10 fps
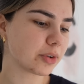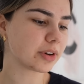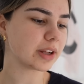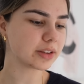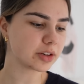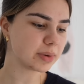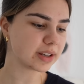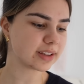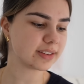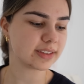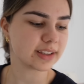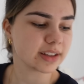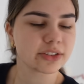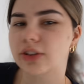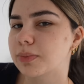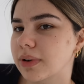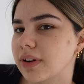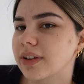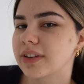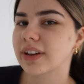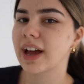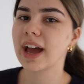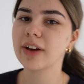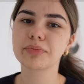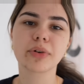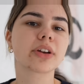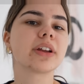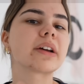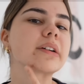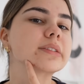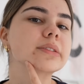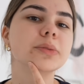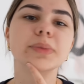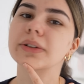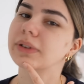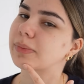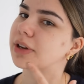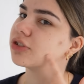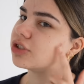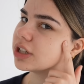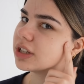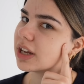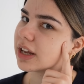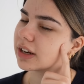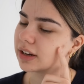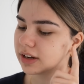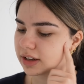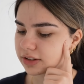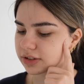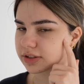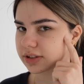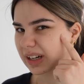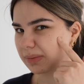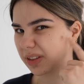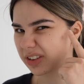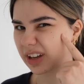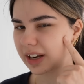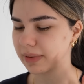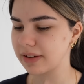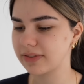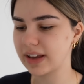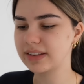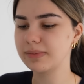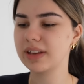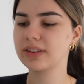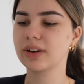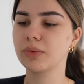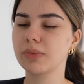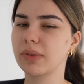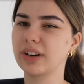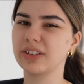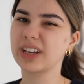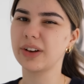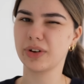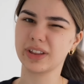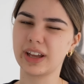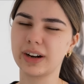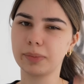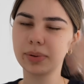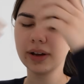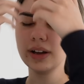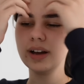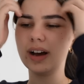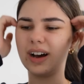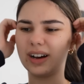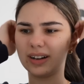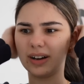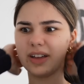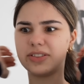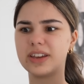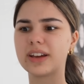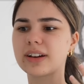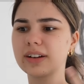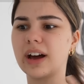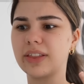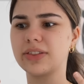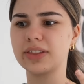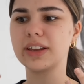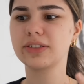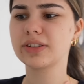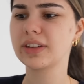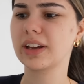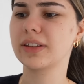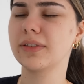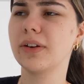on a little bit of concealer just because I have broken out a little bit around my chin and just on the side of my face a bit, so I wouldn't mind just covering that up. I think just like it's